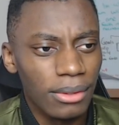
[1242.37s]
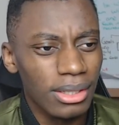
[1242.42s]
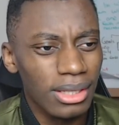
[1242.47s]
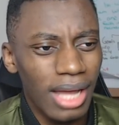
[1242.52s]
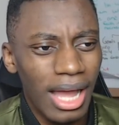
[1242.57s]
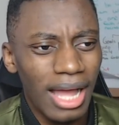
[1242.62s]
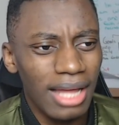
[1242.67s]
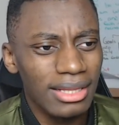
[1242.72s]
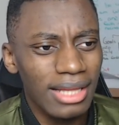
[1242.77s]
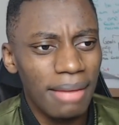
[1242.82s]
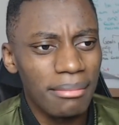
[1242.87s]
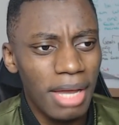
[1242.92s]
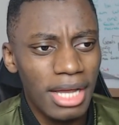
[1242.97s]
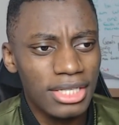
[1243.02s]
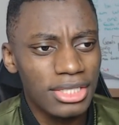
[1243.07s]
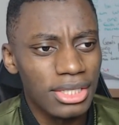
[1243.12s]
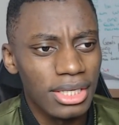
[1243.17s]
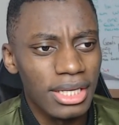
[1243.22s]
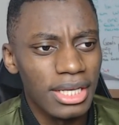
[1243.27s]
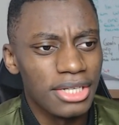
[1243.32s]
I'm
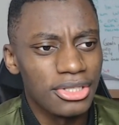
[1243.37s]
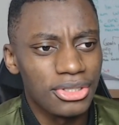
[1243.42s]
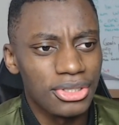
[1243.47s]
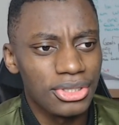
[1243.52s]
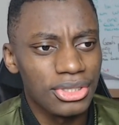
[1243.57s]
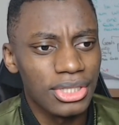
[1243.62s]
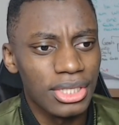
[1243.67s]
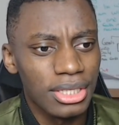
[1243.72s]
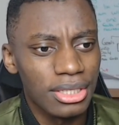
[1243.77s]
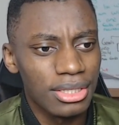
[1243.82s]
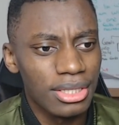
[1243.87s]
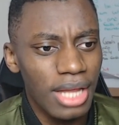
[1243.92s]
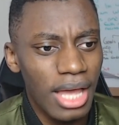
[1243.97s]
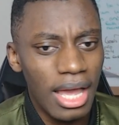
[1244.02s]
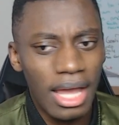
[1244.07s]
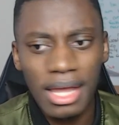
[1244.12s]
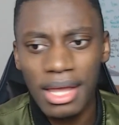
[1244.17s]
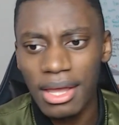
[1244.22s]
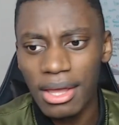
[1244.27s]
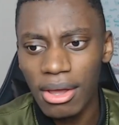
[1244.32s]
actually interested in
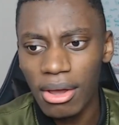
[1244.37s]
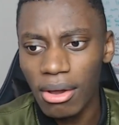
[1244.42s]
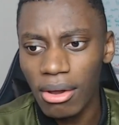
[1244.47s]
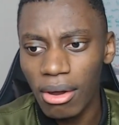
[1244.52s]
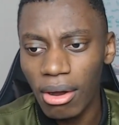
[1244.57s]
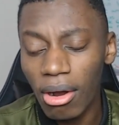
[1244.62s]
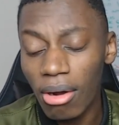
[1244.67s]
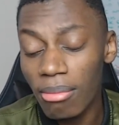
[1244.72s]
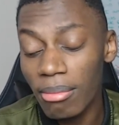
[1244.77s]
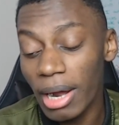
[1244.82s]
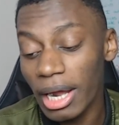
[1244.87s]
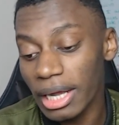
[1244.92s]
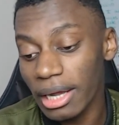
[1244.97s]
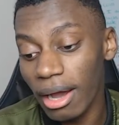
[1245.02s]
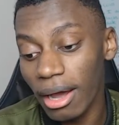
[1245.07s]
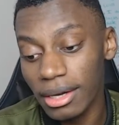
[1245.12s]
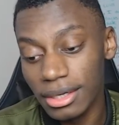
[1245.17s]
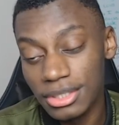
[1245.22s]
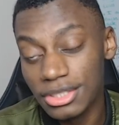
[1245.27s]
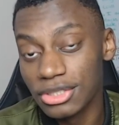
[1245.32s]
that. Oh my
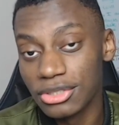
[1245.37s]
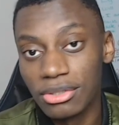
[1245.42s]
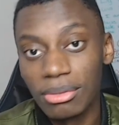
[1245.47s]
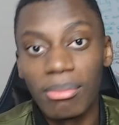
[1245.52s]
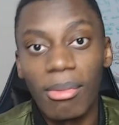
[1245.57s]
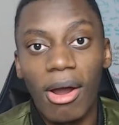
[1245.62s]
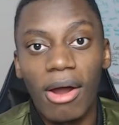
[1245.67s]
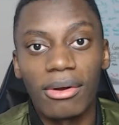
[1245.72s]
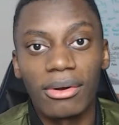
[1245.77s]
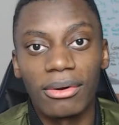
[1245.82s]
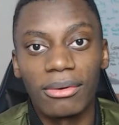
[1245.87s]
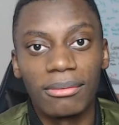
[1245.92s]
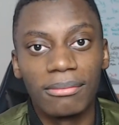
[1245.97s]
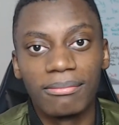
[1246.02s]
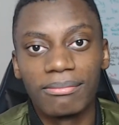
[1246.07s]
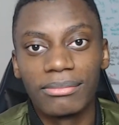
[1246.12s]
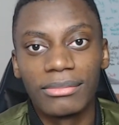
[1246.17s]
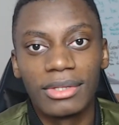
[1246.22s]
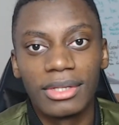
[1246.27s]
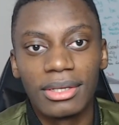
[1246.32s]
God, it's tomorrow.
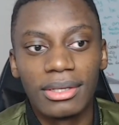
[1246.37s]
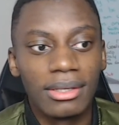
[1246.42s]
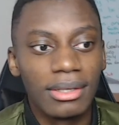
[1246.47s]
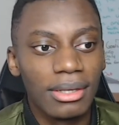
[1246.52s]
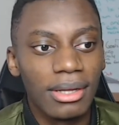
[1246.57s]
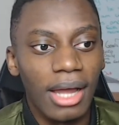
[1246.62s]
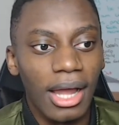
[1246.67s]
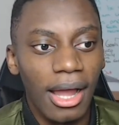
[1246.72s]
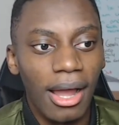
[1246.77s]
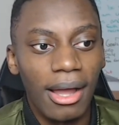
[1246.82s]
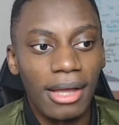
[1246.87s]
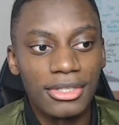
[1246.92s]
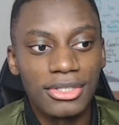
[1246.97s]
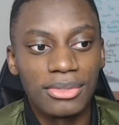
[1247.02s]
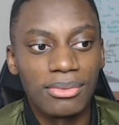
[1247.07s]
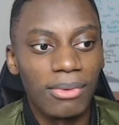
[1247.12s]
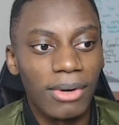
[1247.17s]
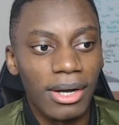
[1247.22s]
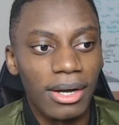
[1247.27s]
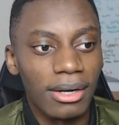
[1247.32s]
I
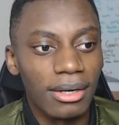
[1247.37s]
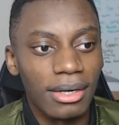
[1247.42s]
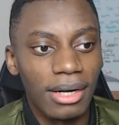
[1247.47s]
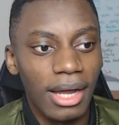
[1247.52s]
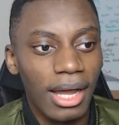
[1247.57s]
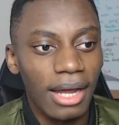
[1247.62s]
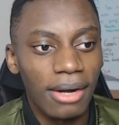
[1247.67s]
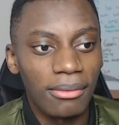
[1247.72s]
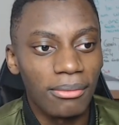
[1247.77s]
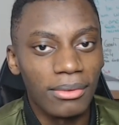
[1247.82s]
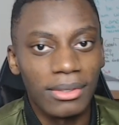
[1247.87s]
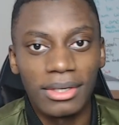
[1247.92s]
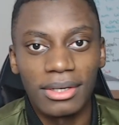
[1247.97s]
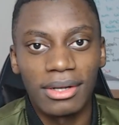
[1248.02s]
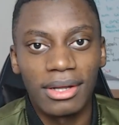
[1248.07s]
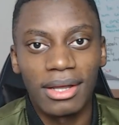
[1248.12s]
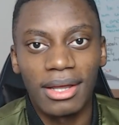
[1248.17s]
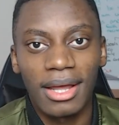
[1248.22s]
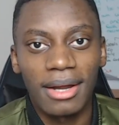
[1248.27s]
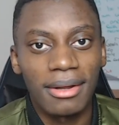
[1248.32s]
swear, I don't want to.
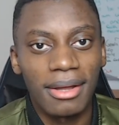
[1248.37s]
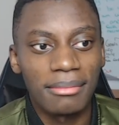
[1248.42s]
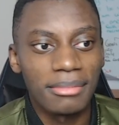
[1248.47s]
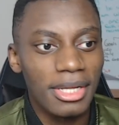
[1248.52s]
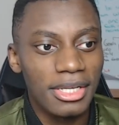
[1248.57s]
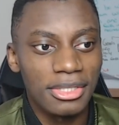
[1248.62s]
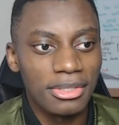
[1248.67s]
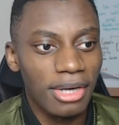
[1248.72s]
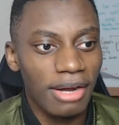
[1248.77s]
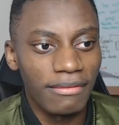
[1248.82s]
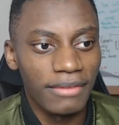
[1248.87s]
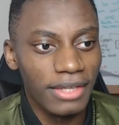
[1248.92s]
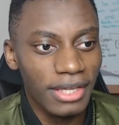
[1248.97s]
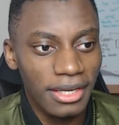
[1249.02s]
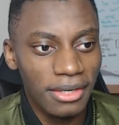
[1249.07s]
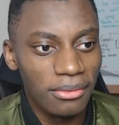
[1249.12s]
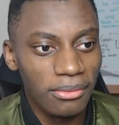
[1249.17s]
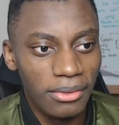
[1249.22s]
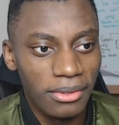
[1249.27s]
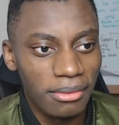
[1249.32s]
I'm not driving
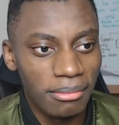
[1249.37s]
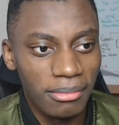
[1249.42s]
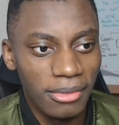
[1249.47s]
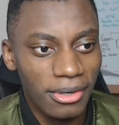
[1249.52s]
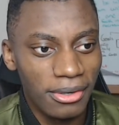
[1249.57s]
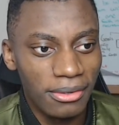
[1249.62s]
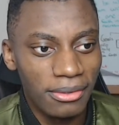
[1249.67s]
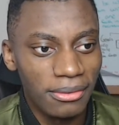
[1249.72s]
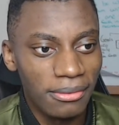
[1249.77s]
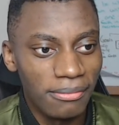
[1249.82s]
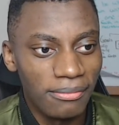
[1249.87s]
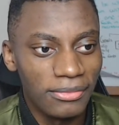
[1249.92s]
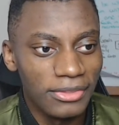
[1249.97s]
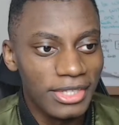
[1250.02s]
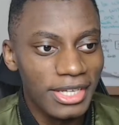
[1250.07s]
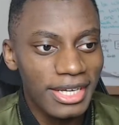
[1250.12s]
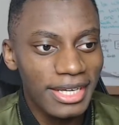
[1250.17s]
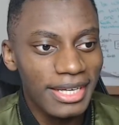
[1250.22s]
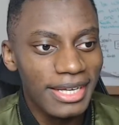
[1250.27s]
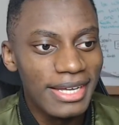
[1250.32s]
anywhere tomorrow.
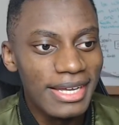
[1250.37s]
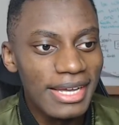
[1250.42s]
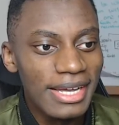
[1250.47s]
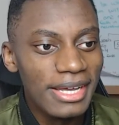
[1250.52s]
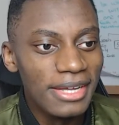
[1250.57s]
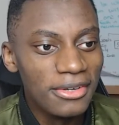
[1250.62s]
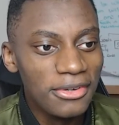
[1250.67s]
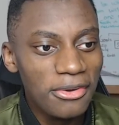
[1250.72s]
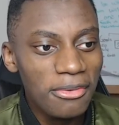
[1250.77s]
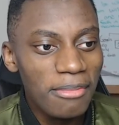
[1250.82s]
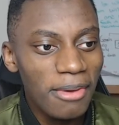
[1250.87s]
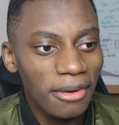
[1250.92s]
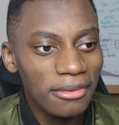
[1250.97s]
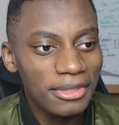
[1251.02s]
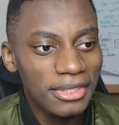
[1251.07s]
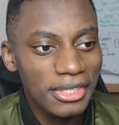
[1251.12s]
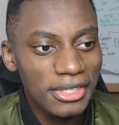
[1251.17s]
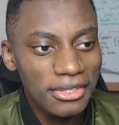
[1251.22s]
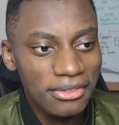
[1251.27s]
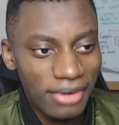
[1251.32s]

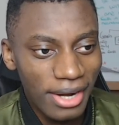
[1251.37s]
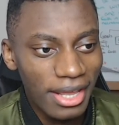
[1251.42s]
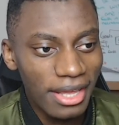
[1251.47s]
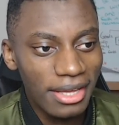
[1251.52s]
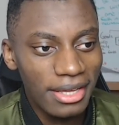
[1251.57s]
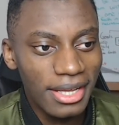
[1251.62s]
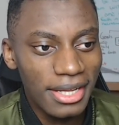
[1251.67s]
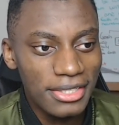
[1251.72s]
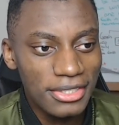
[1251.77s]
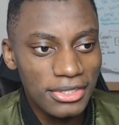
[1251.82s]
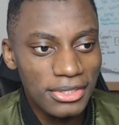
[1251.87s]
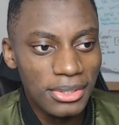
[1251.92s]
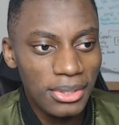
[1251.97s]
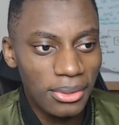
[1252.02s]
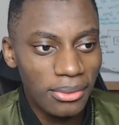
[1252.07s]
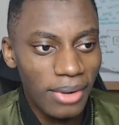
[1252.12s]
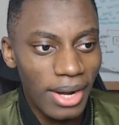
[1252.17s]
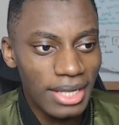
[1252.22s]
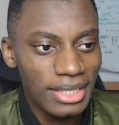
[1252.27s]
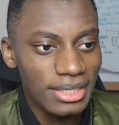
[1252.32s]
Newbell did great against
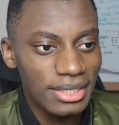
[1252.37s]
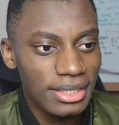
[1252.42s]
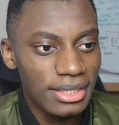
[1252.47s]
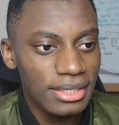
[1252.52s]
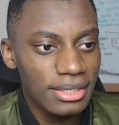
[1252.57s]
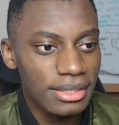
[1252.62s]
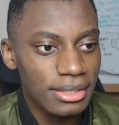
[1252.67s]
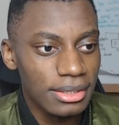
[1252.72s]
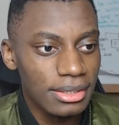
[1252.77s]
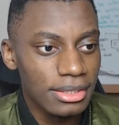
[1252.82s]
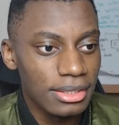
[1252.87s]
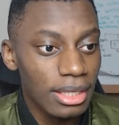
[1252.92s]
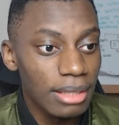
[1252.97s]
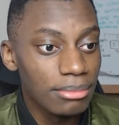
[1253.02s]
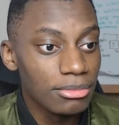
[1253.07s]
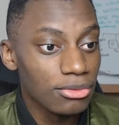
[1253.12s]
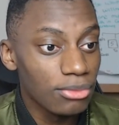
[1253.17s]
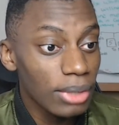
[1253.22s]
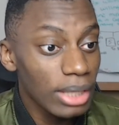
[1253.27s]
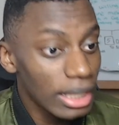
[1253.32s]
Durant.
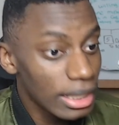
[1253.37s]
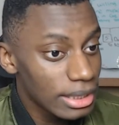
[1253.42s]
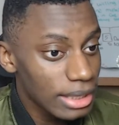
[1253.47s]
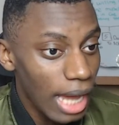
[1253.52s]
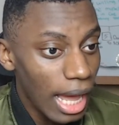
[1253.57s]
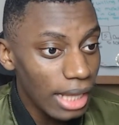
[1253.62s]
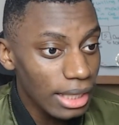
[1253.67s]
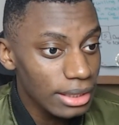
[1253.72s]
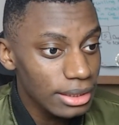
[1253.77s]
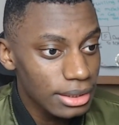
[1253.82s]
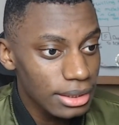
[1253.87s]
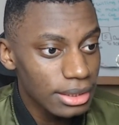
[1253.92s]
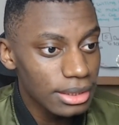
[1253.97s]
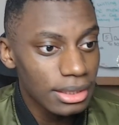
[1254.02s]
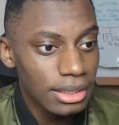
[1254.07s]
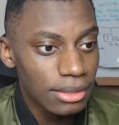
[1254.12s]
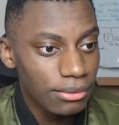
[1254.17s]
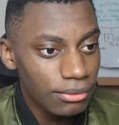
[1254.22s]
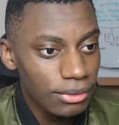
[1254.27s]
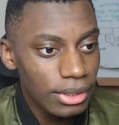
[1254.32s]
Seems really talented.
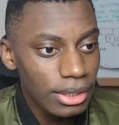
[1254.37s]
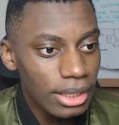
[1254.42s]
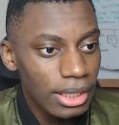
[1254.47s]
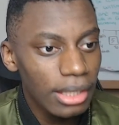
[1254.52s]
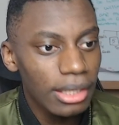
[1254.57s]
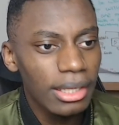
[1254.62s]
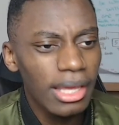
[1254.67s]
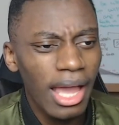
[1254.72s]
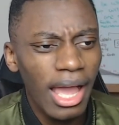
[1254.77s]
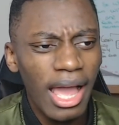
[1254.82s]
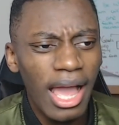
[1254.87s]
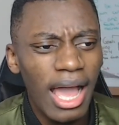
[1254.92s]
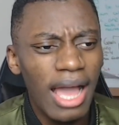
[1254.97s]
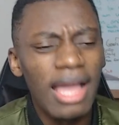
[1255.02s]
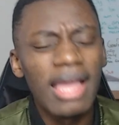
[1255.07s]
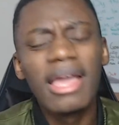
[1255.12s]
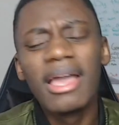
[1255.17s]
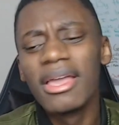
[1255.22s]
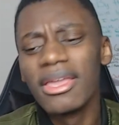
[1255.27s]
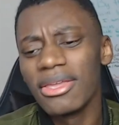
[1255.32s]
Yeah.
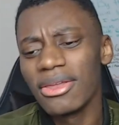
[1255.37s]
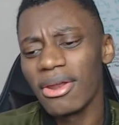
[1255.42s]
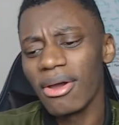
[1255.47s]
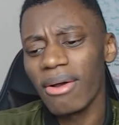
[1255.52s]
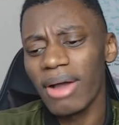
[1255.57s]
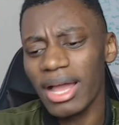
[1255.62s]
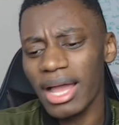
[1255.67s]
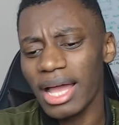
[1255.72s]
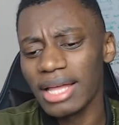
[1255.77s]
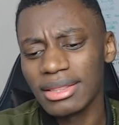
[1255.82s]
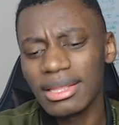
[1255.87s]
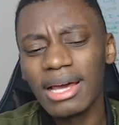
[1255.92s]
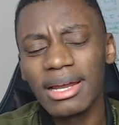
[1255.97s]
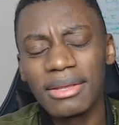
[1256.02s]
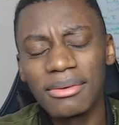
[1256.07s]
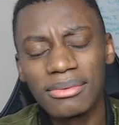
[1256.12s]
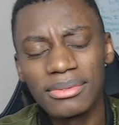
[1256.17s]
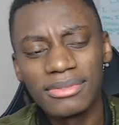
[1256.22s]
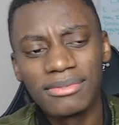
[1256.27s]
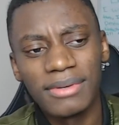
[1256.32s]
I thought
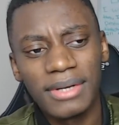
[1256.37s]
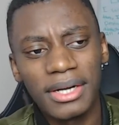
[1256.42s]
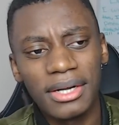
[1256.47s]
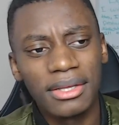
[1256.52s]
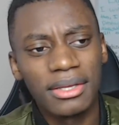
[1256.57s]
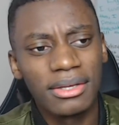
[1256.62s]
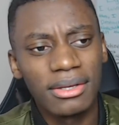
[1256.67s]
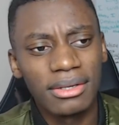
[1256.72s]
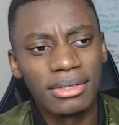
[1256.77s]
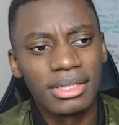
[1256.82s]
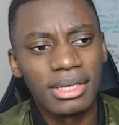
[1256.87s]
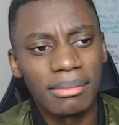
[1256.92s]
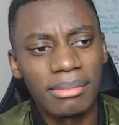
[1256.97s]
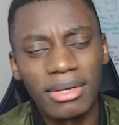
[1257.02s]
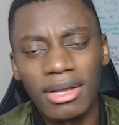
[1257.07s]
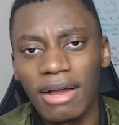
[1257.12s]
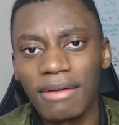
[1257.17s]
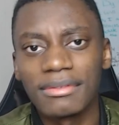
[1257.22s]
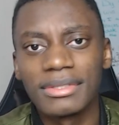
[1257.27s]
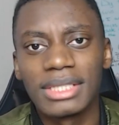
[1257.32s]
he was very good
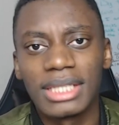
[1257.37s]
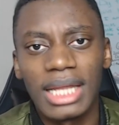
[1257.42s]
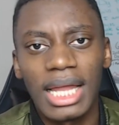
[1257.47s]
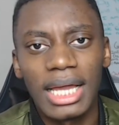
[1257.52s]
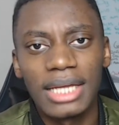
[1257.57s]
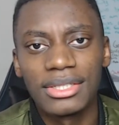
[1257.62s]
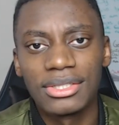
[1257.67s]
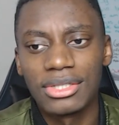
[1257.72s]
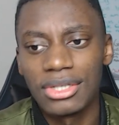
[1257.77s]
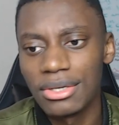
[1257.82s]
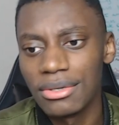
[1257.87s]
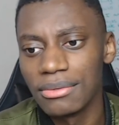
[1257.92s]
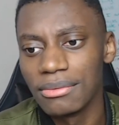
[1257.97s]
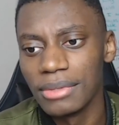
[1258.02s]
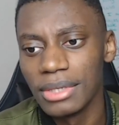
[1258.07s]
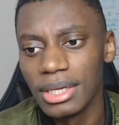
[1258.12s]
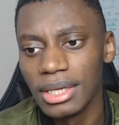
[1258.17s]
coming off his line too.